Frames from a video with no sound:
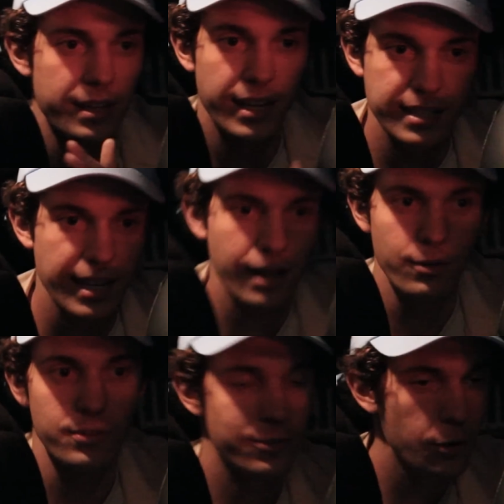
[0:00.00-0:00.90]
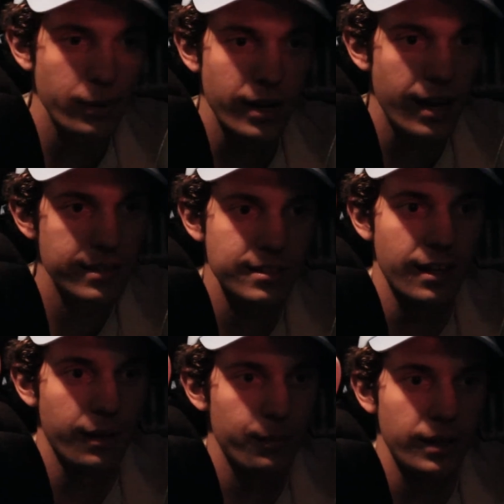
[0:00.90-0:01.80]
the next day, I was super nice,
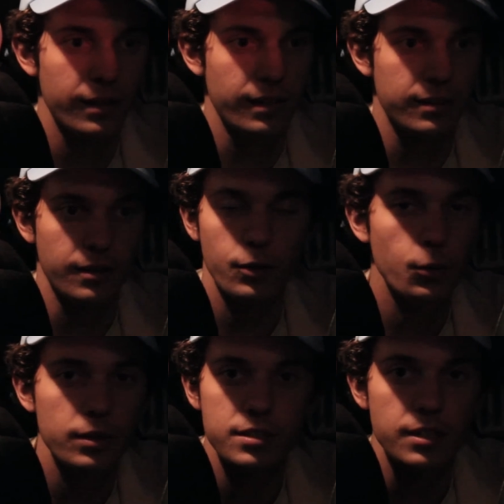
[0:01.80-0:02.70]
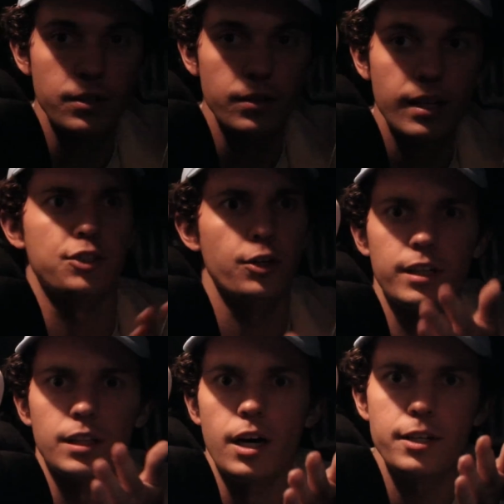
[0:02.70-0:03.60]
like, being, like, the coolest dude.
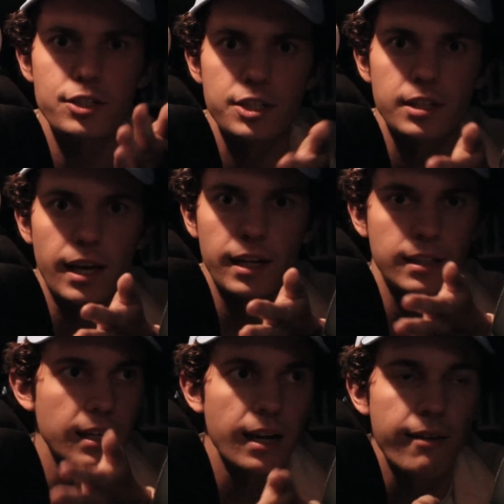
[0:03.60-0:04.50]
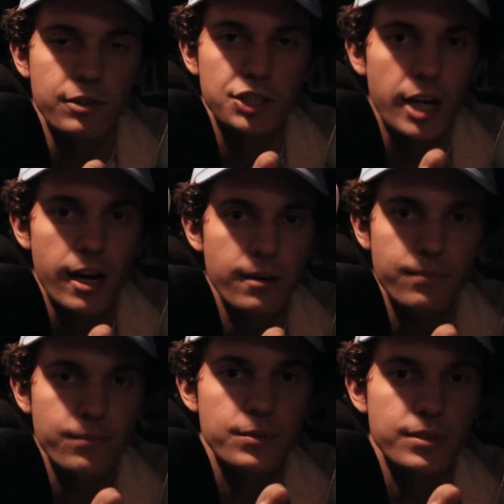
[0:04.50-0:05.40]
During lunch, she, like, didn't have a chair,
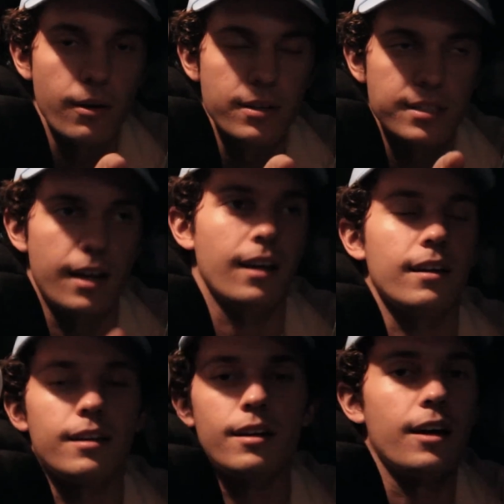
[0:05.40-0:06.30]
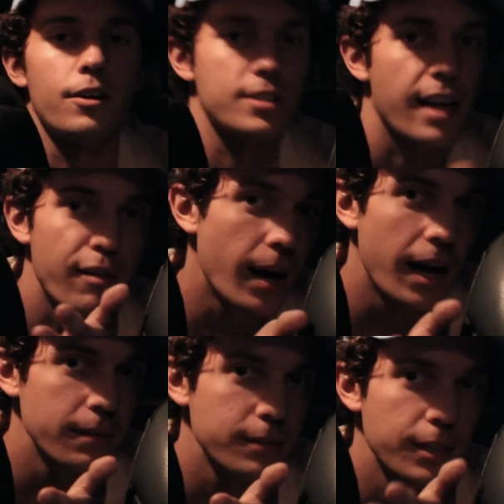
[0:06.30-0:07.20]
so I was like, here you go, just have
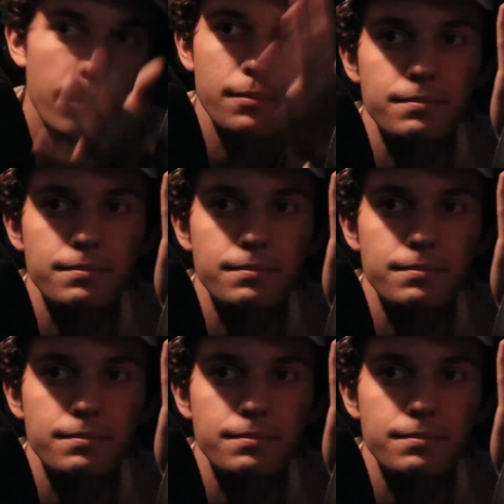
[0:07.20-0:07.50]
mine, you know?